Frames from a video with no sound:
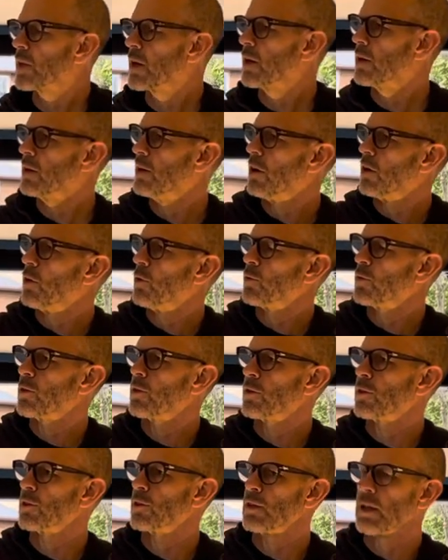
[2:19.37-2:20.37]
know,
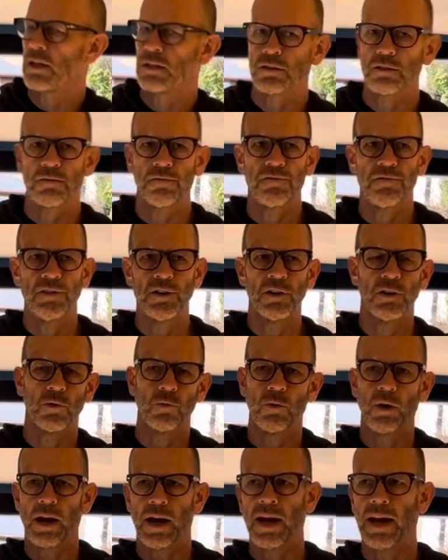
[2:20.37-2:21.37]
things feel
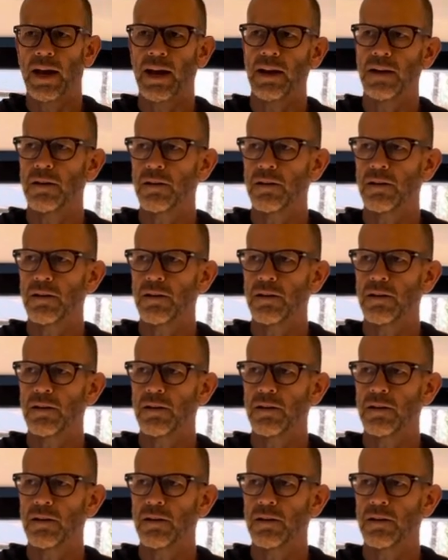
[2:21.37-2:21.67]
right,